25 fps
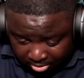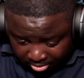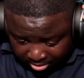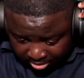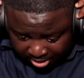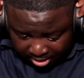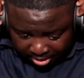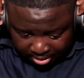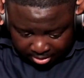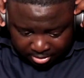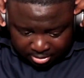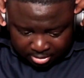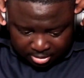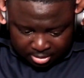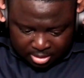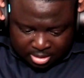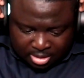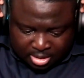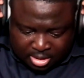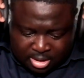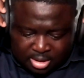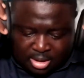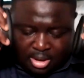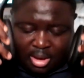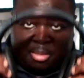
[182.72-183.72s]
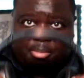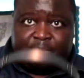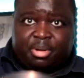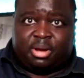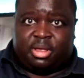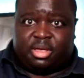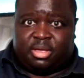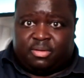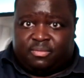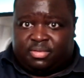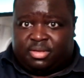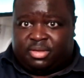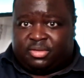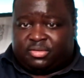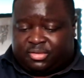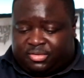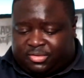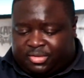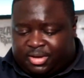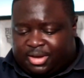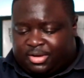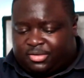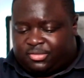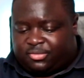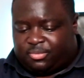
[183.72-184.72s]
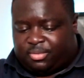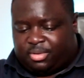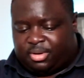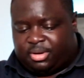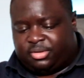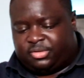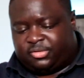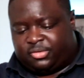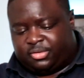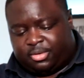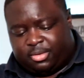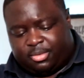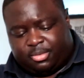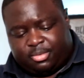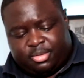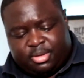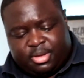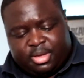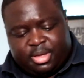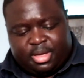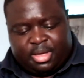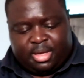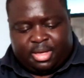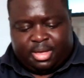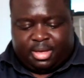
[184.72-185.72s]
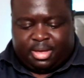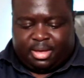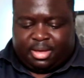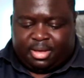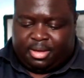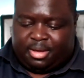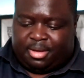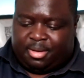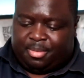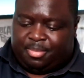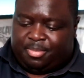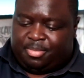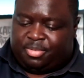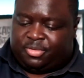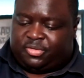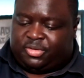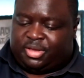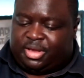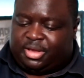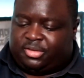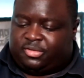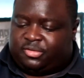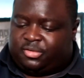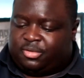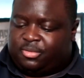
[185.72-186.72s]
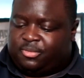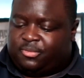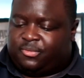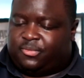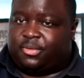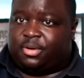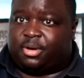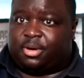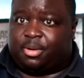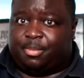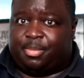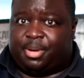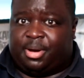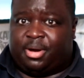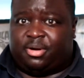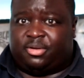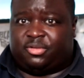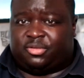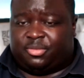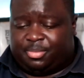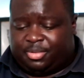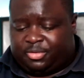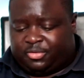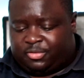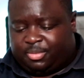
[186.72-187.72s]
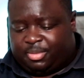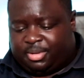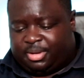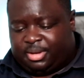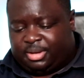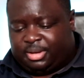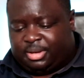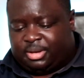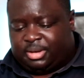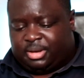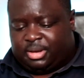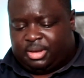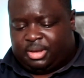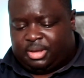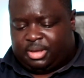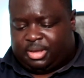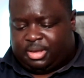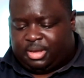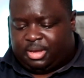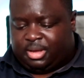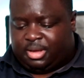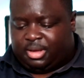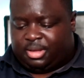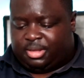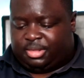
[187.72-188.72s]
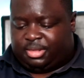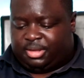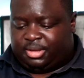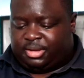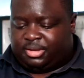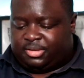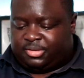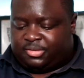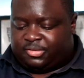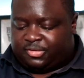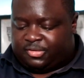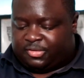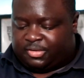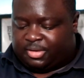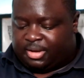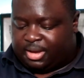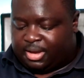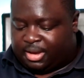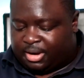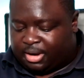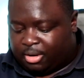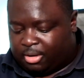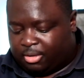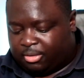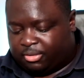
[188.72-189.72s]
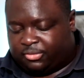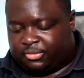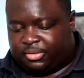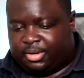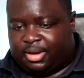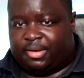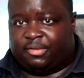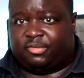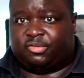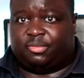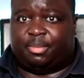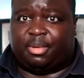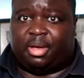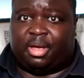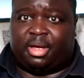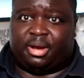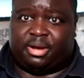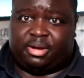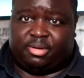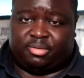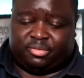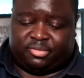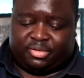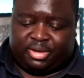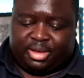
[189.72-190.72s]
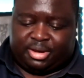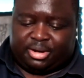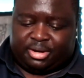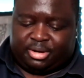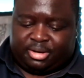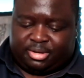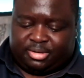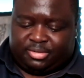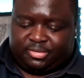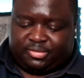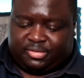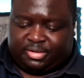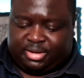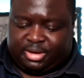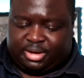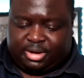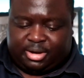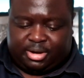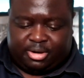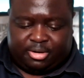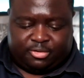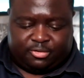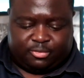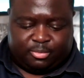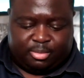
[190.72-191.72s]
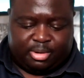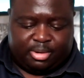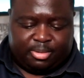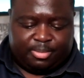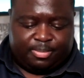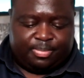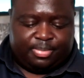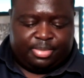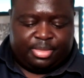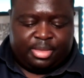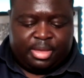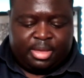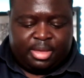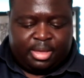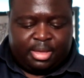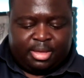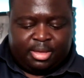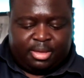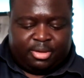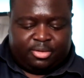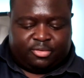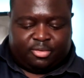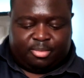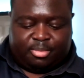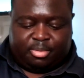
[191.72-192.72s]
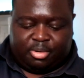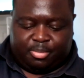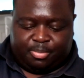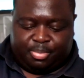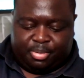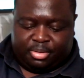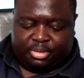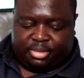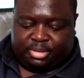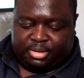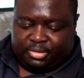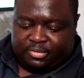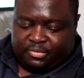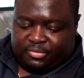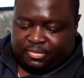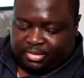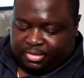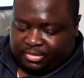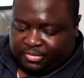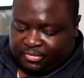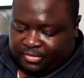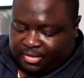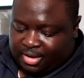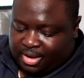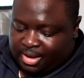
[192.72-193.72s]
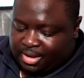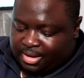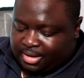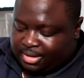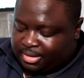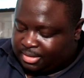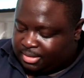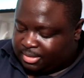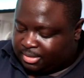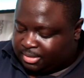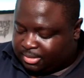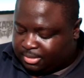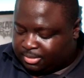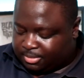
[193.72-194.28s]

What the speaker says: gonna lie. I'm gonna give these a test run, so stay tuned for a comparison between these, and I also have some Audio Technicas in here as well. So I'm gonna put these to the side.